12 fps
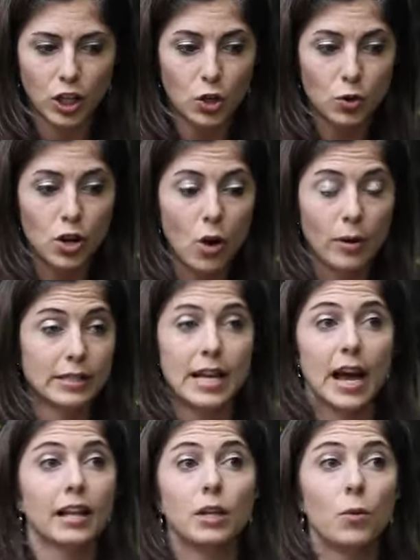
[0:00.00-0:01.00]
you know
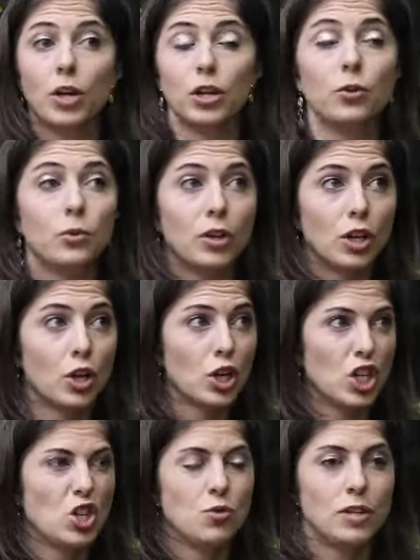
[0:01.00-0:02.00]
exactly what you
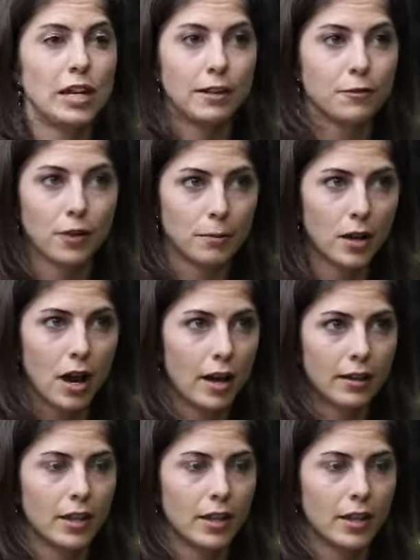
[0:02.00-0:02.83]
need from God,